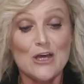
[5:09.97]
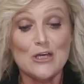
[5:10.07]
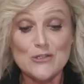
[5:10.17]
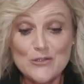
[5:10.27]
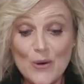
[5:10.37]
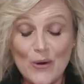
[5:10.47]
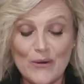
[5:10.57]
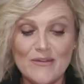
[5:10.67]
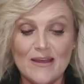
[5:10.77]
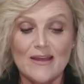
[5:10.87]
So,
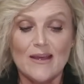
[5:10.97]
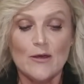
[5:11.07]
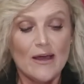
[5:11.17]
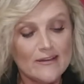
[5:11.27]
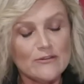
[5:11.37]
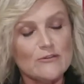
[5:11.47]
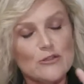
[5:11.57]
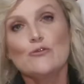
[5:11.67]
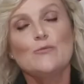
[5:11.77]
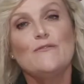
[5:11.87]
as I
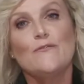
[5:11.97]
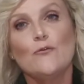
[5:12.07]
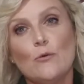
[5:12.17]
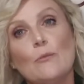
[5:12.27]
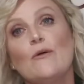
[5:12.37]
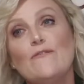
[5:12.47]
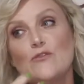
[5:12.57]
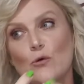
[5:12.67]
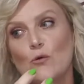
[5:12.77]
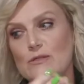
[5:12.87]
talked before, when we've
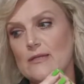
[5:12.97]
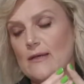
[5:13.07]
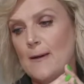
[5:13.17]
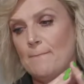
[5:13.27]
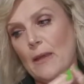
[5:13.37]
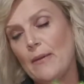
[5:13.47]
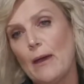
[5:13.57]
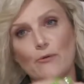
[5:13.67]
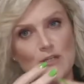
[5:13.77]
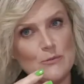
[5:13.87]
talked
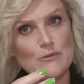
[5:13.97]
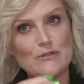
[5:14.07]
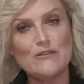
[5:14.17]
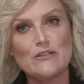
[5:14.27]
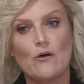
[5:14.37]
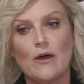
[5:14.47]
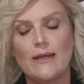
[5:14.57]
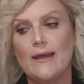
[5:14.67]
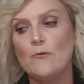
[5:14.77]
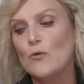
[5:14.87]
about principles of design,
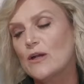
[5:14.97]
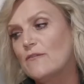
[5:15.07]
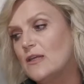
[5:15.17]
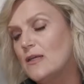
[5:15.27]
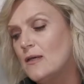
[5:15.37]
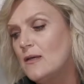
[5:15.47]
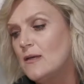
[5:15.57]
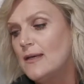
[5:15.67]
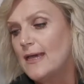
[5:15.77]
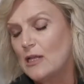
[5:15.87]
and one of the
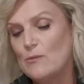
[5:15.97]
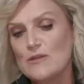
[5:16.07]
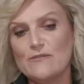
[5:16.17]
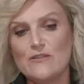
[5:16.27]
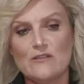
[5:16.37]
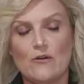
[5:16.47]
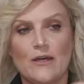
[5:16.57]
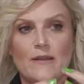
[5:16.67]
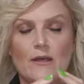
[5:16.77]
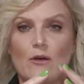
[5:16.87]
elements of
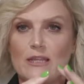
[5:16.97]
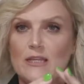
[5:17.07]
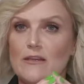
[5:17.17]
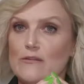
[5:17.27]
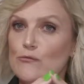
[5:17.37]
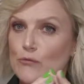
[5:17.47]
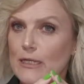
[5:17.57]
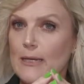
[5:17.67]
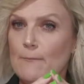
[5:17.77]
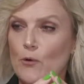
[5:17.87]
design that I think is
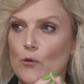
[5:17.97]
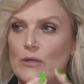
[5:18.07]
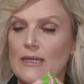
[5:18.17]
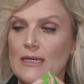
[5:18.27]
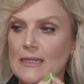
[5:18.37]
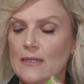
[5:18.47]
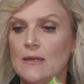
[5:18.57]
really important in